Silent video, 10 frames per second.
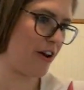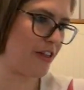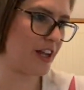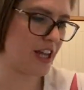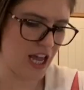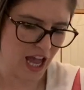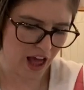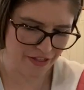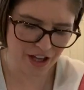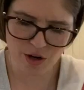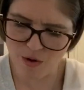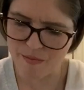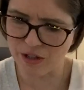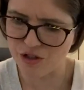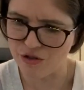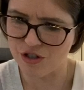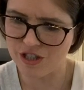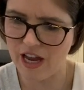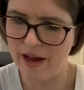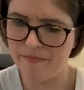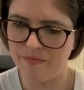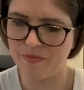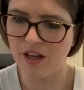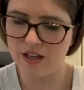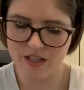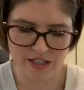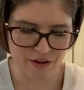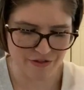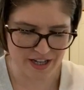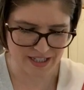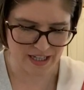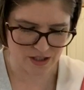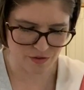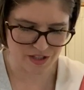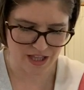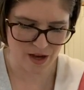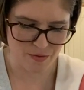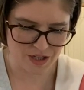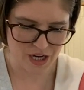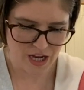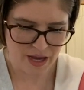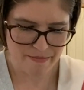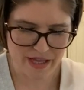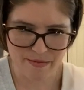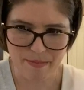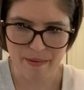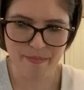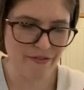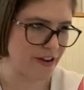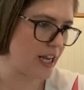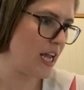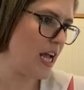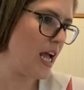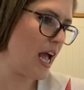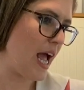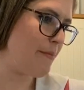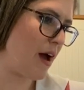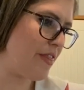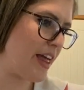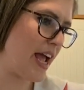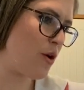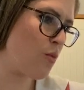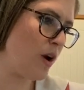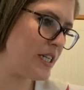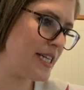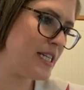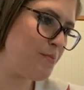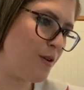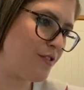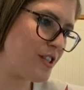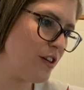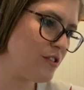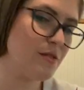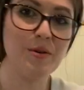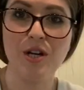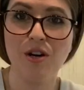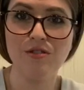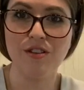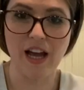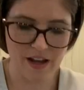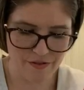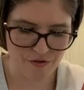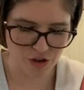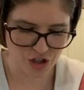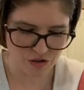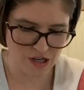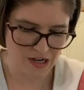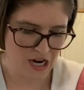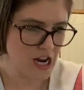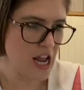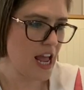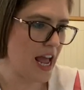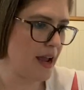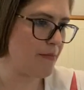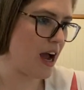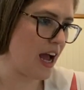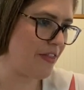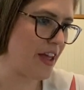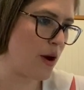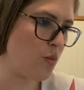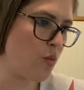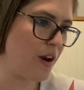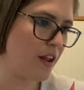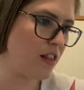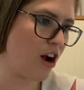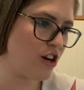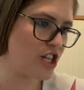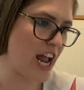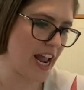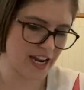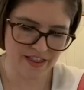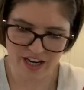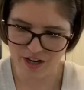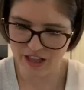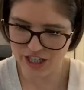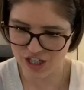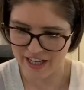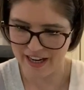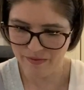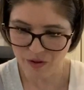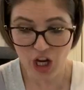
I think you wouldn't be able to use self-raising, because obviously that would make them a bit puffy. And then 1 teaspoon of salt, but you can alter that if you've got children. And then 1 large egg, and then you literally